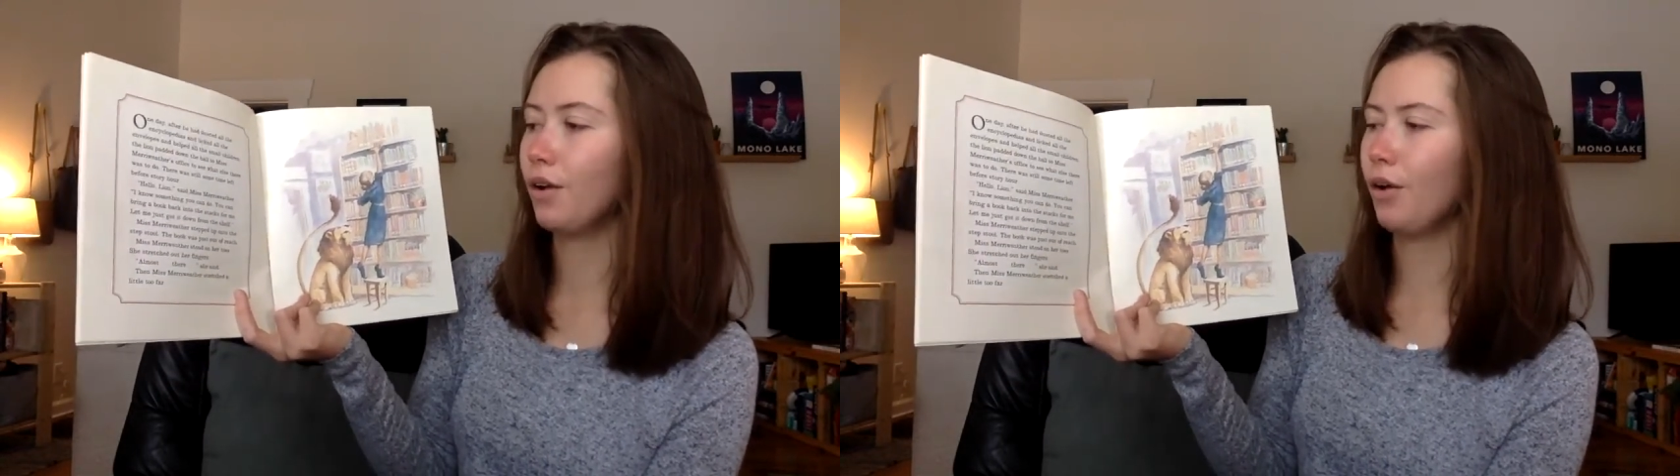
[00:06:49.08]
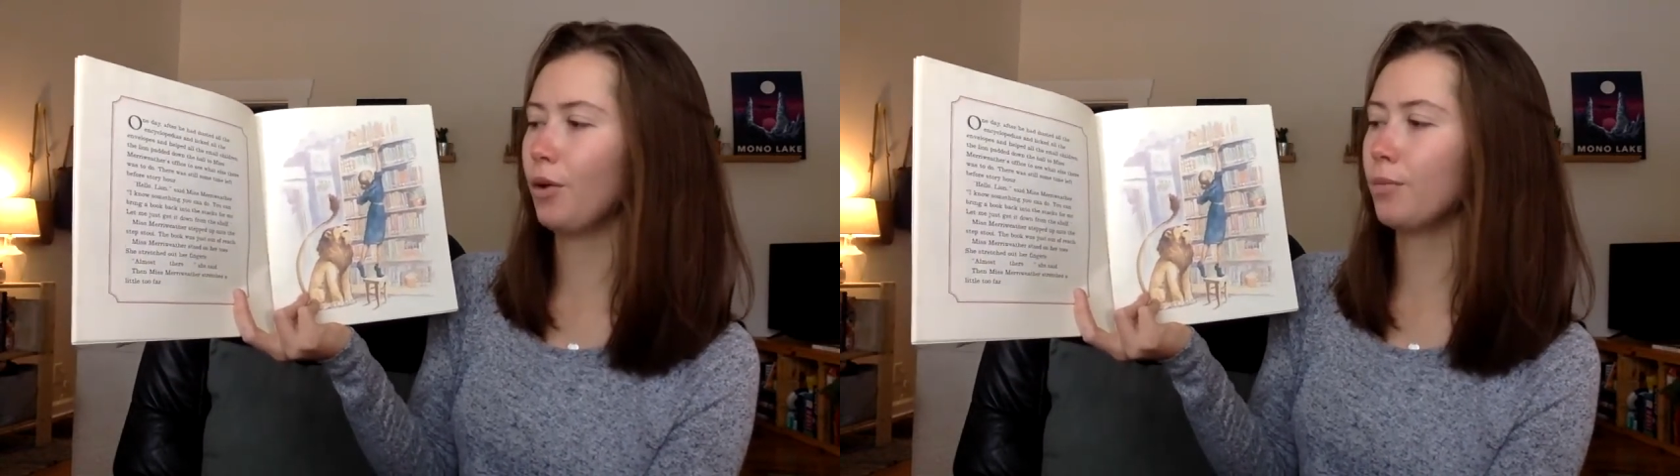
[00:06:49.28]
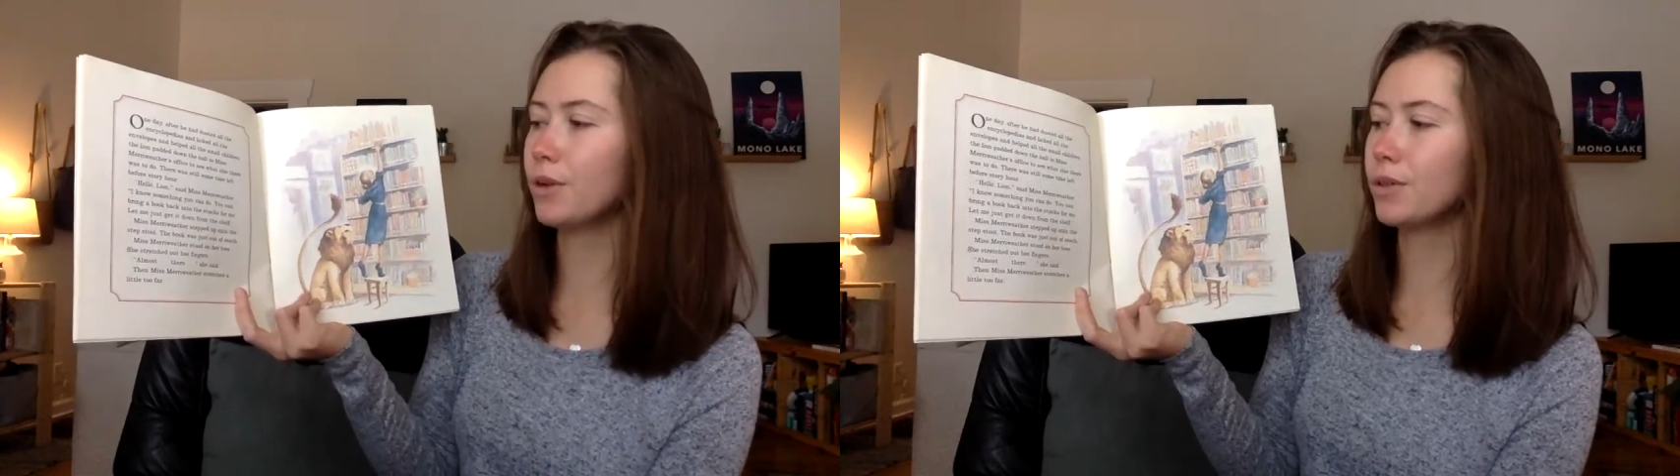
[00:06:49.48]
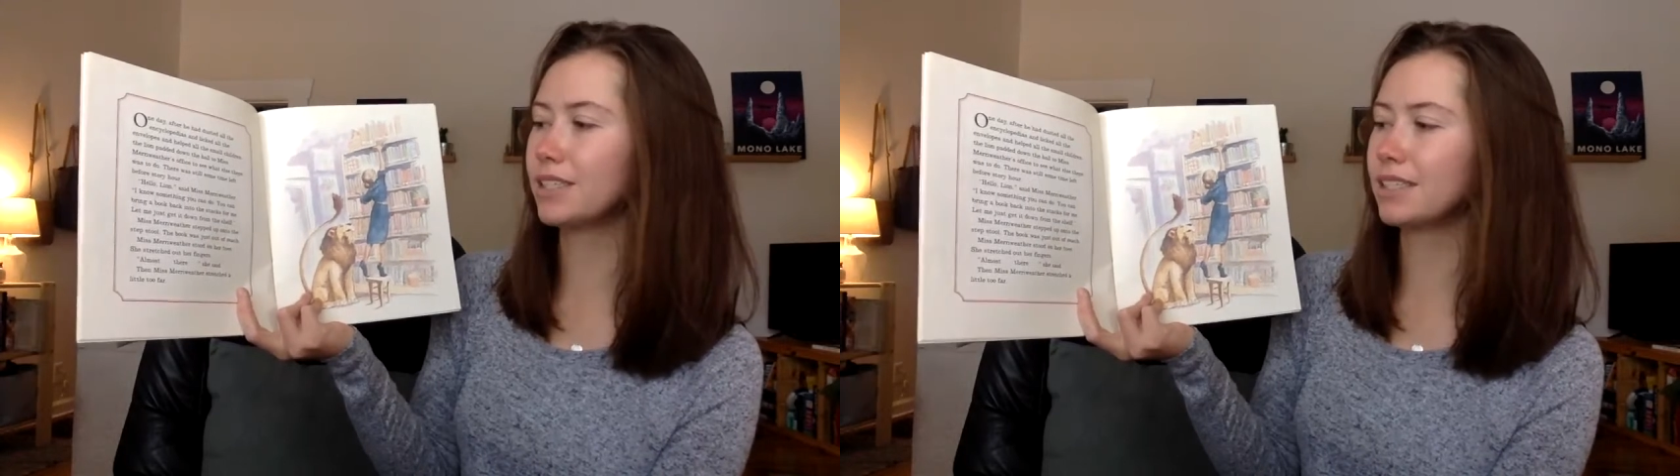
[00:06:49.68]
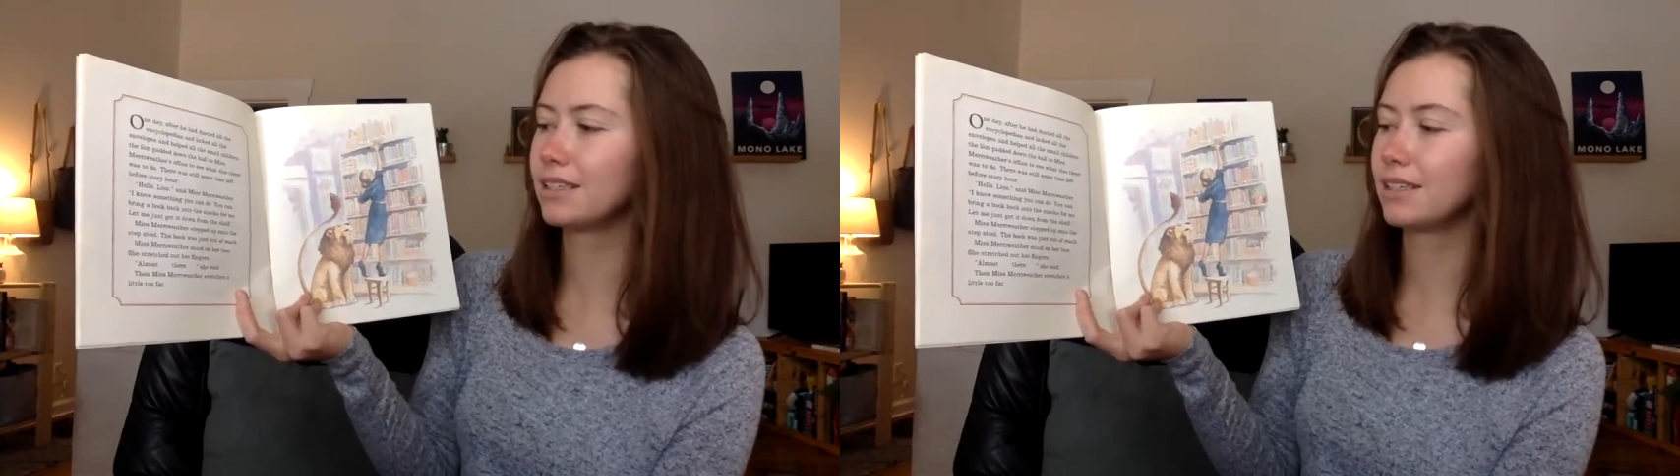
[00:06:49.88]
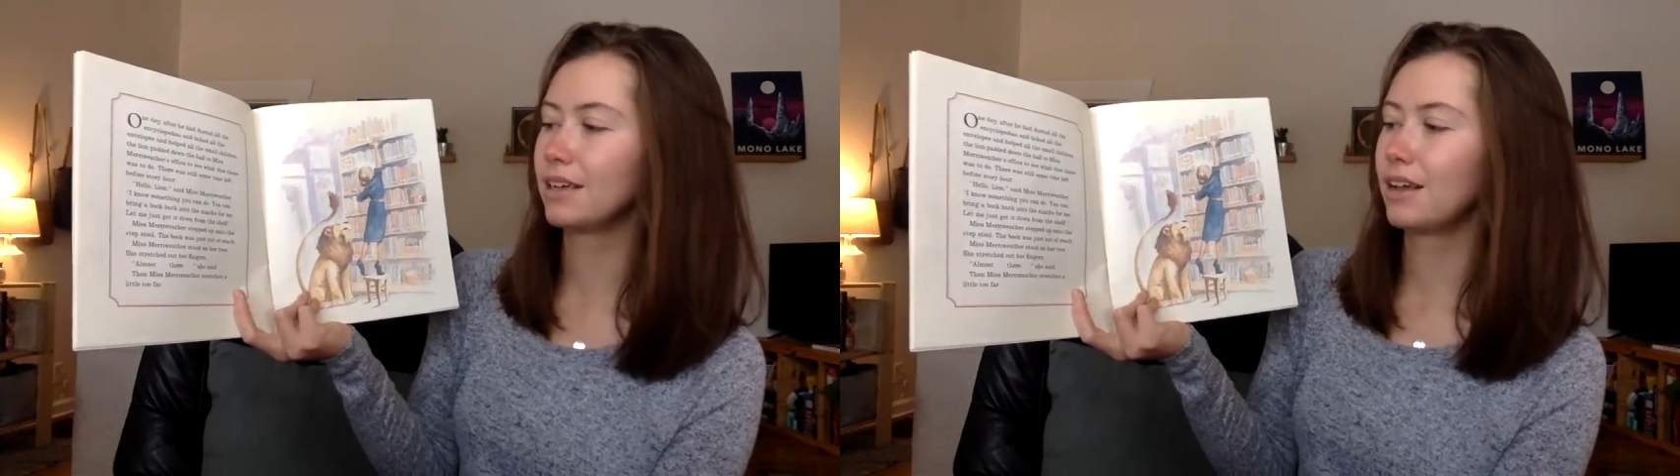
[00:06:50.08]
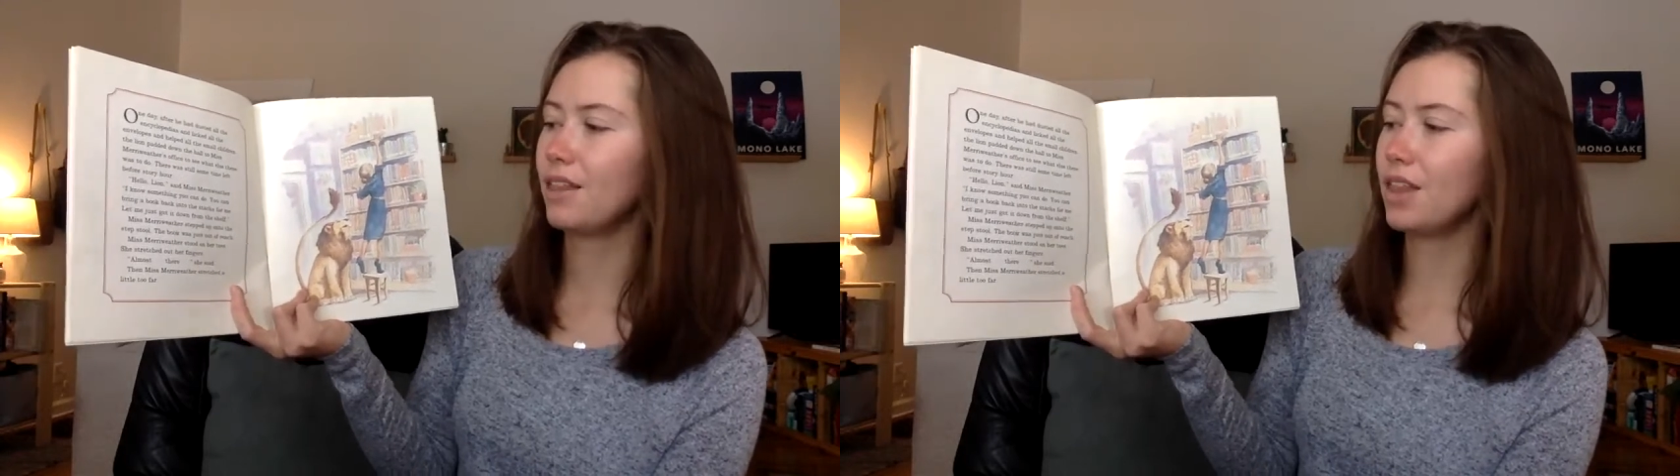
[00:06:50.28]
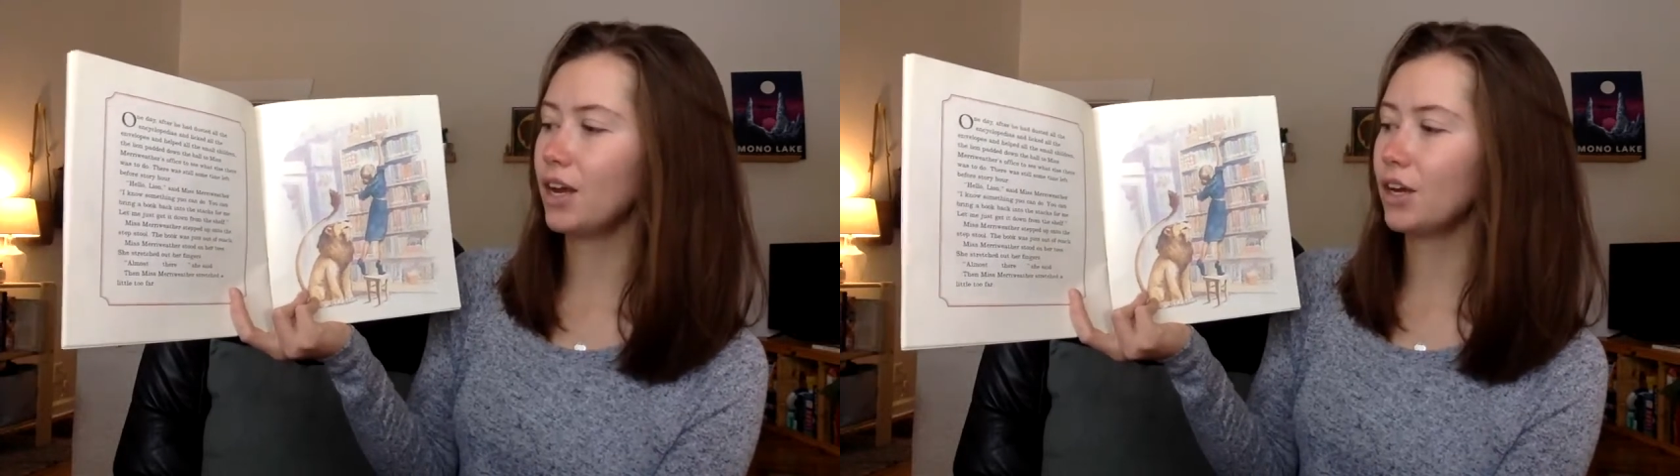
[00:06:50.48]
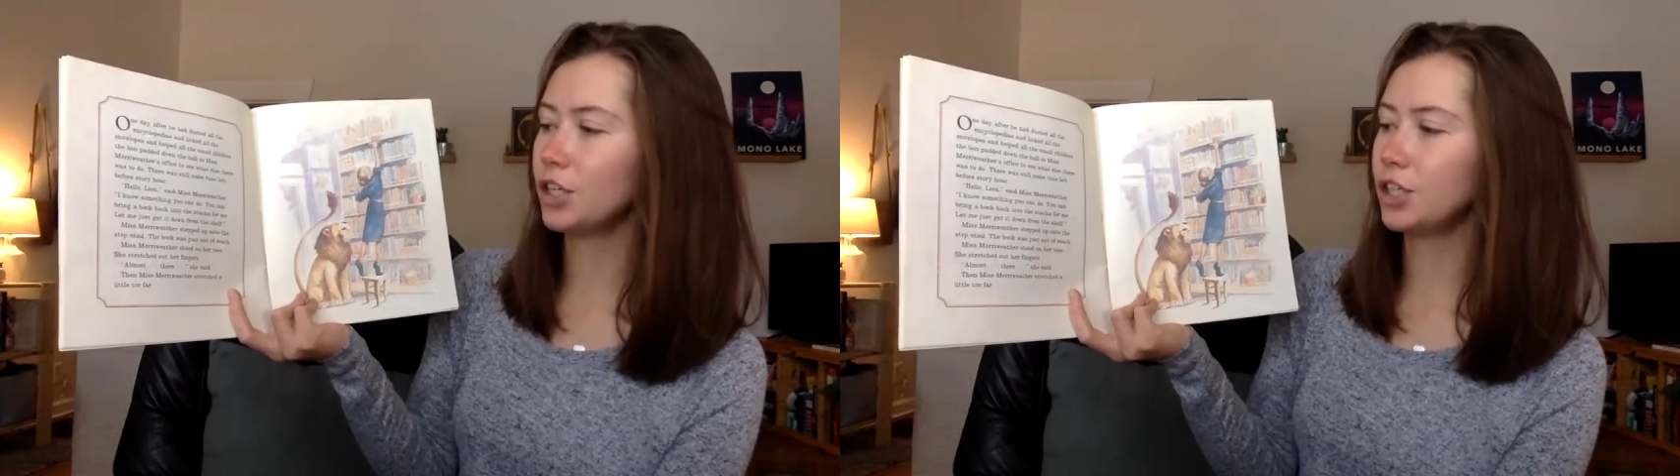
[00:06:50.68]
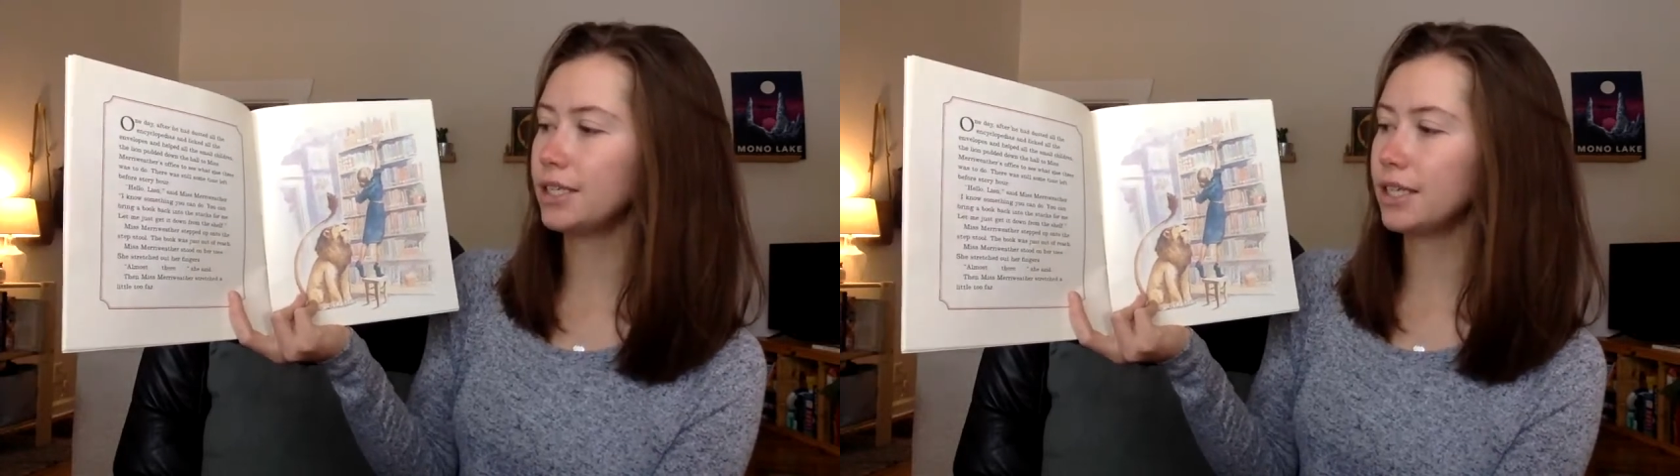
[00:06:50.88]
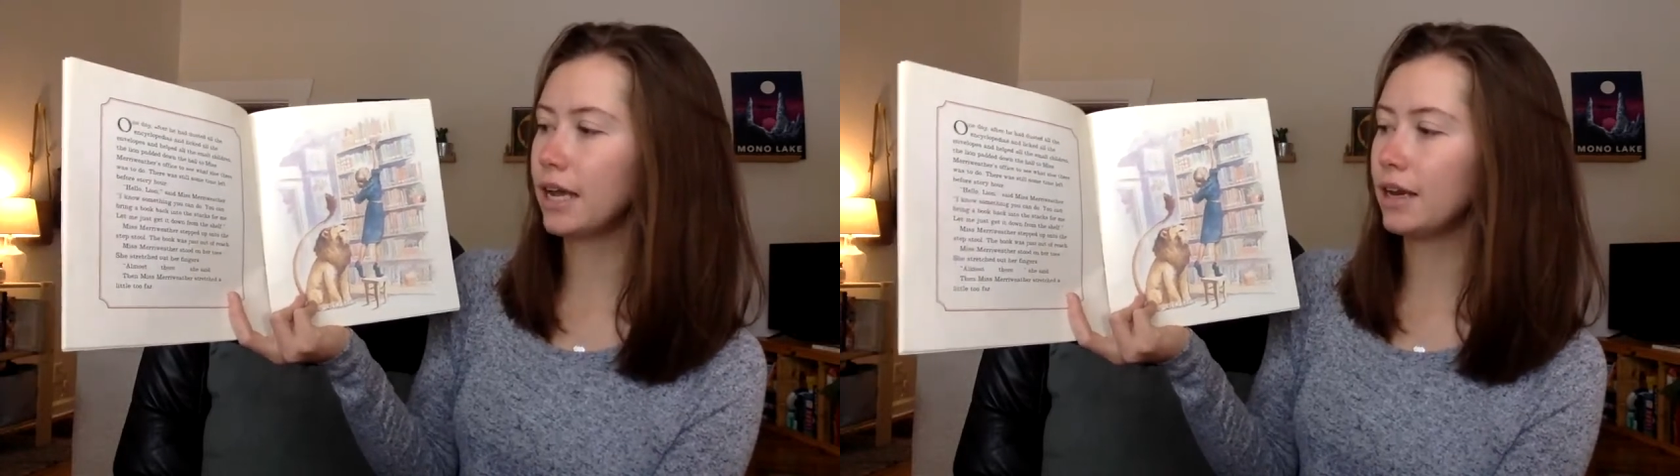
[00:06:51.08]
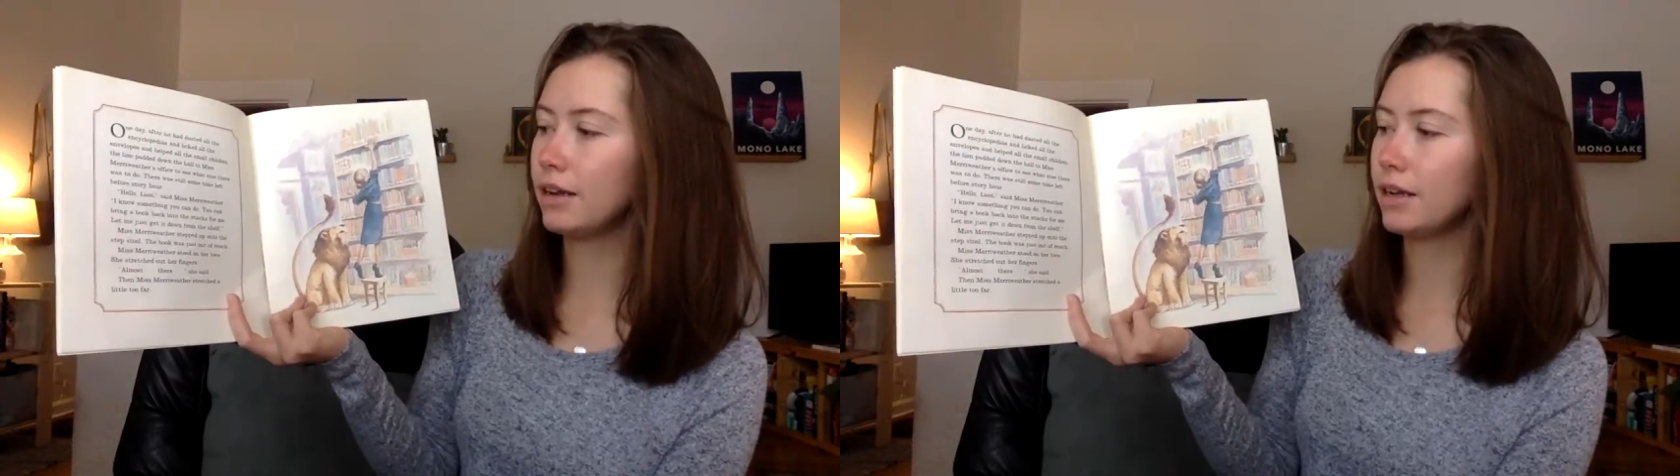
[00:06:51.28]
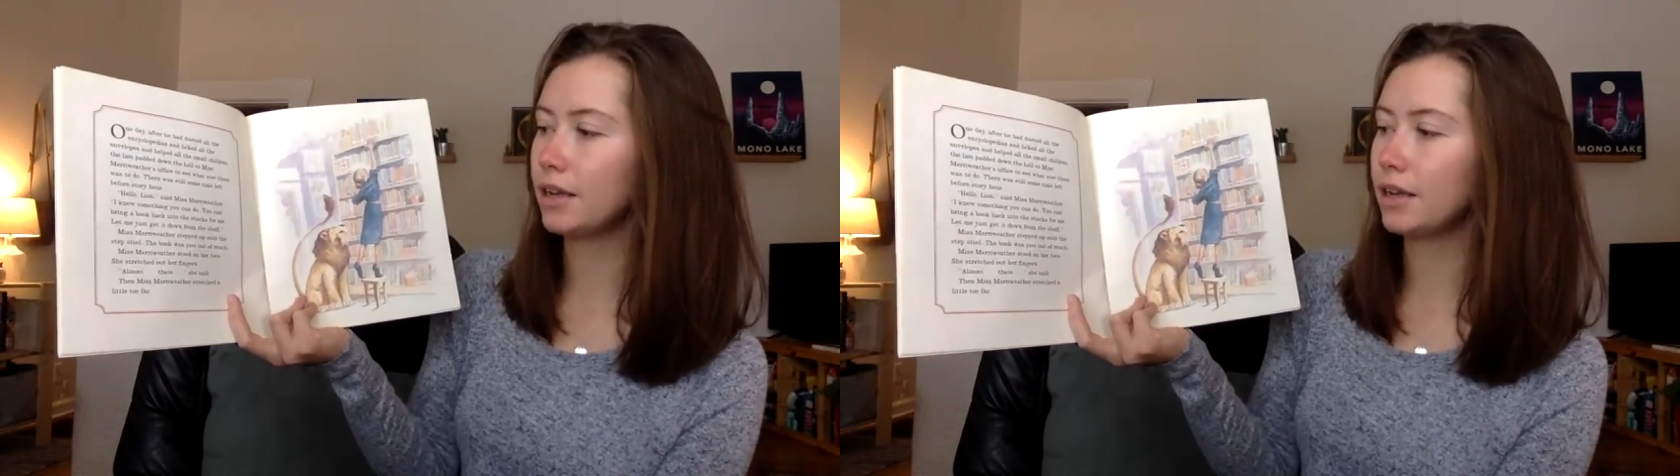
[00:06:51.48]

Almost there, she said.